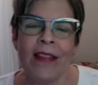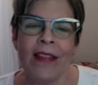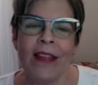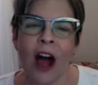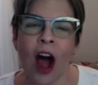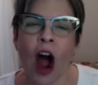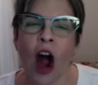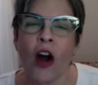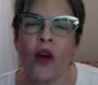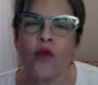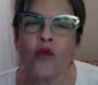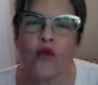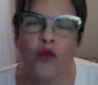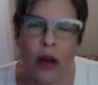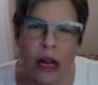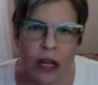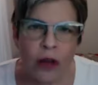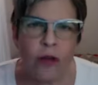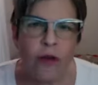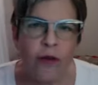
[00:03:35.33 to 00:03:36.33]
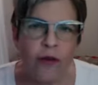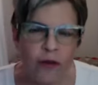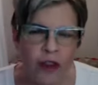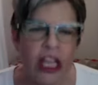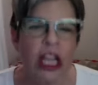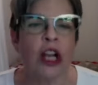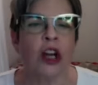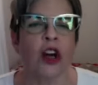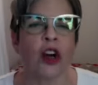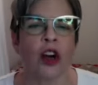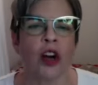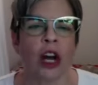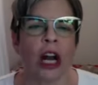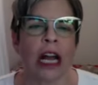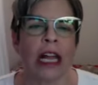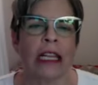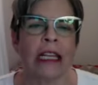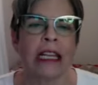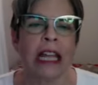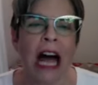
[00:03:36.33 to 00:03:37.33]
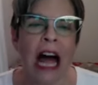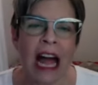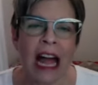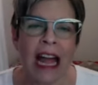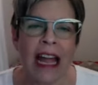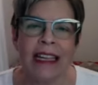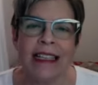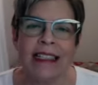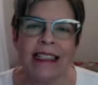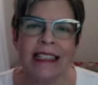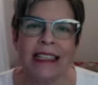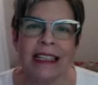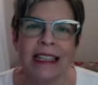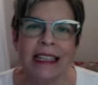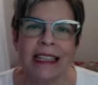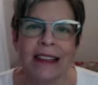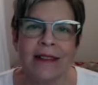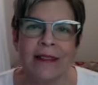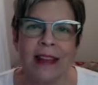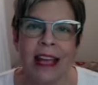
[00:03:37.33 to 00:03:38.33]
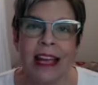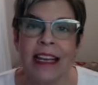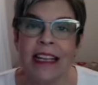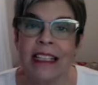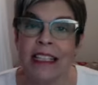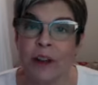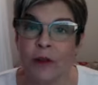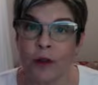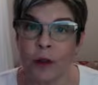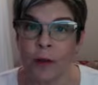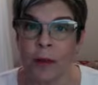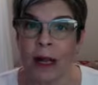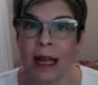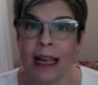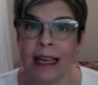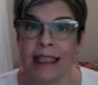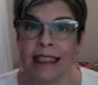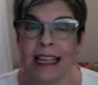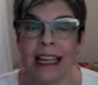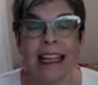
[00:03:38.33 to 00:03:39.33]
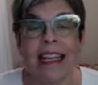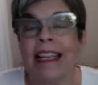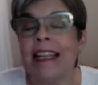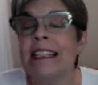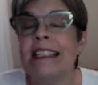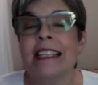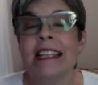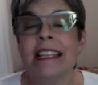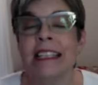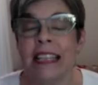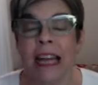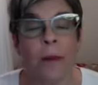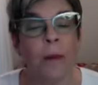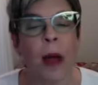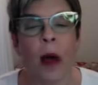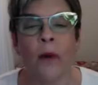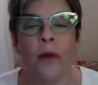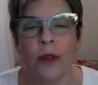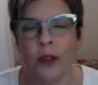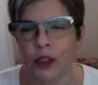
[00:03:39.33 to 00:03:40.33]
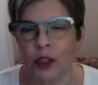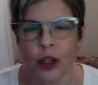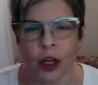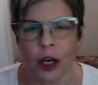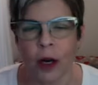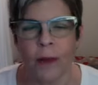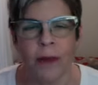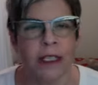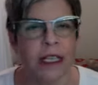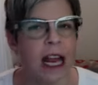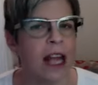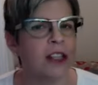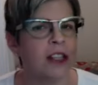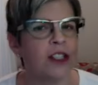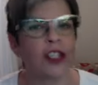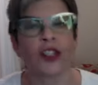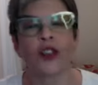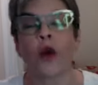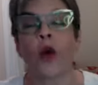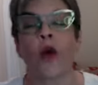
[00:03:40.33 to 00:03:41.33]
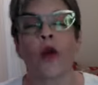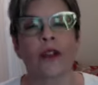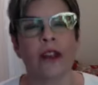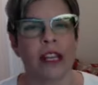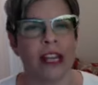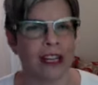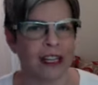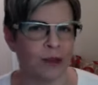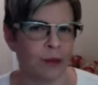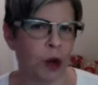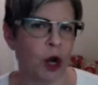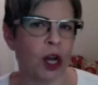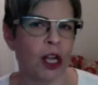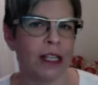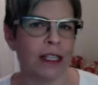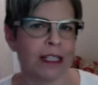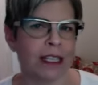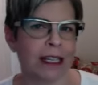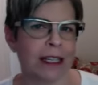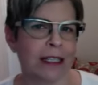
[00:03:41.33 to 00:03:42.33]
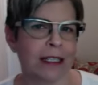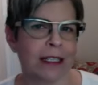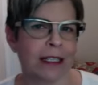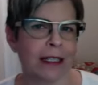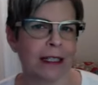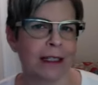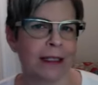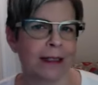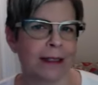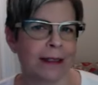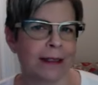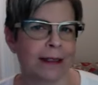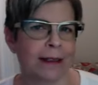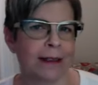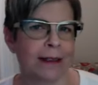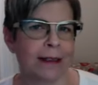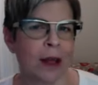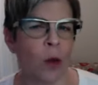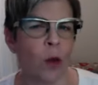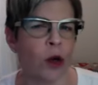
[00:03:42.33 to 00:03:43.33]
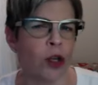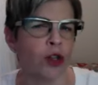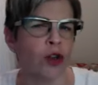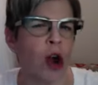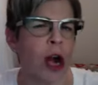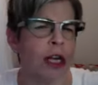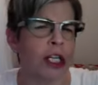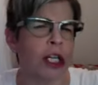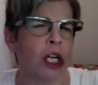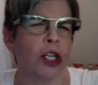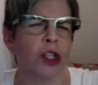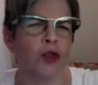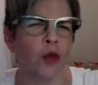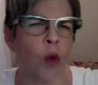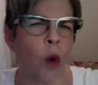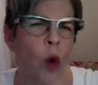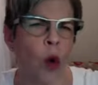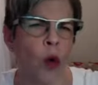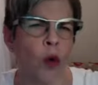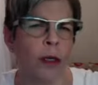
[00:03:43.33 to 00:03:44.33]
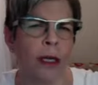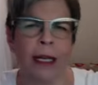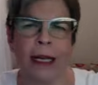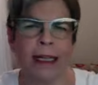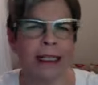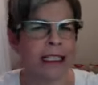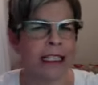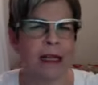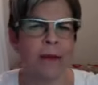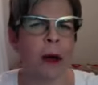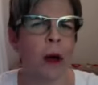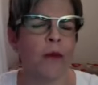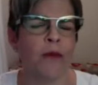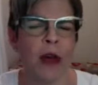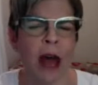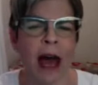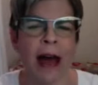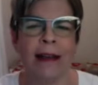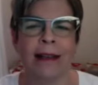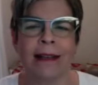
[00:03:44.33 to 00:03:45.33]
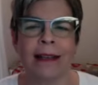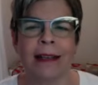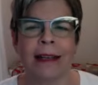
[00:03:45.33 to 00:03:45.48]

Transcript: Our real fear lies in a different place. It isn't about the circumstances or the experiences that we're trying to control. It isn't about that.